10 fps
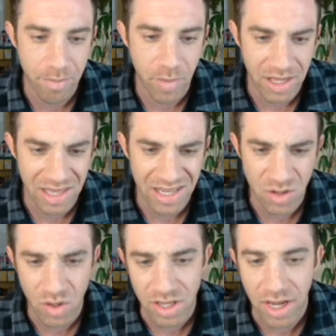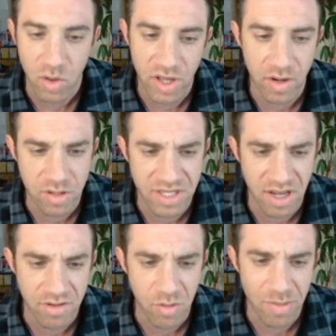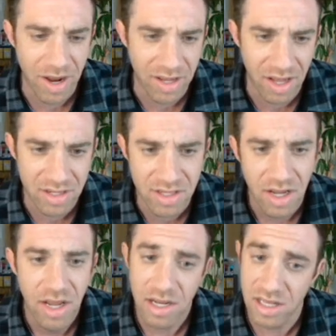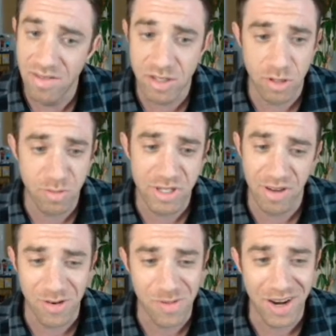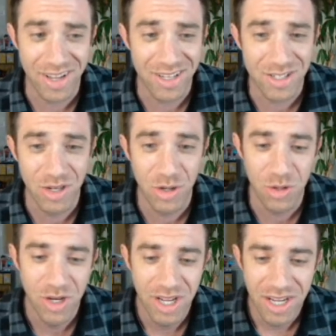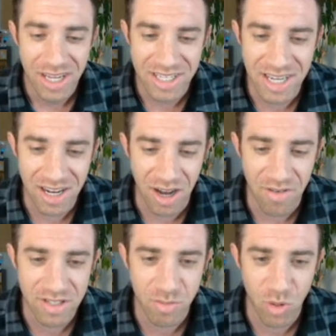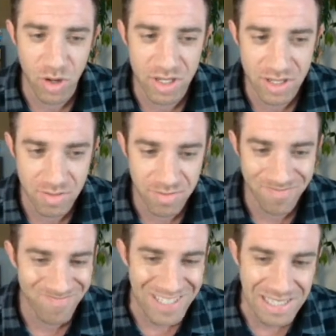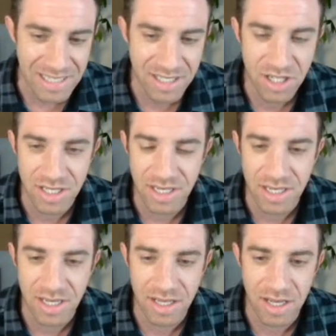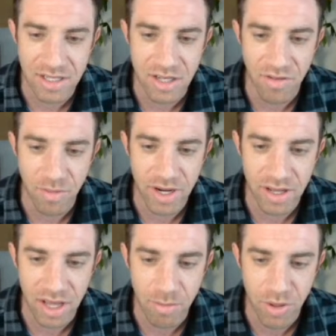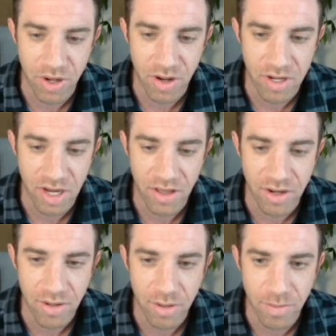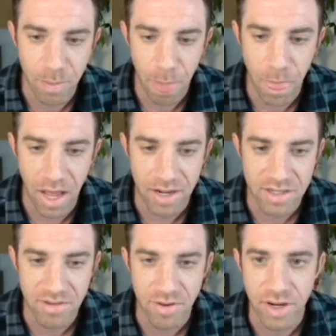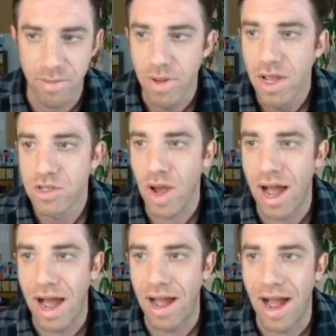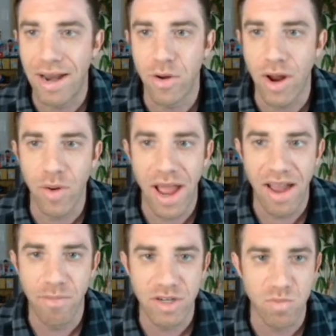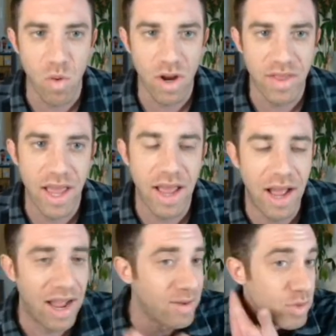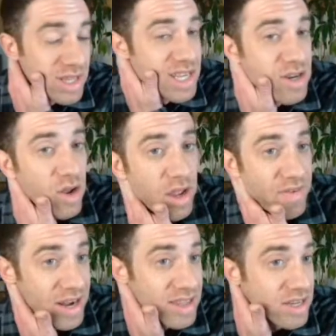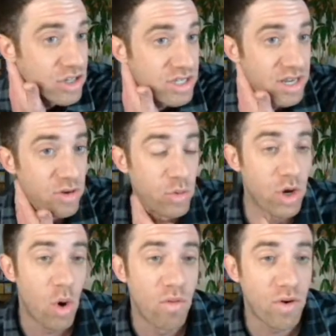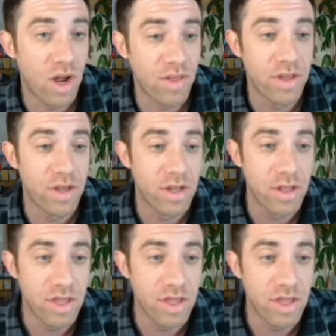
Orlando's gonna be tough to rebound against. Cleveland's supposed to be tough to rebound against too. Is he getting offensive boards? It's just it's tough for me to like put it all together, honestly, for him. So I don't have much more on that. I would lean, if anything, just you would go over on the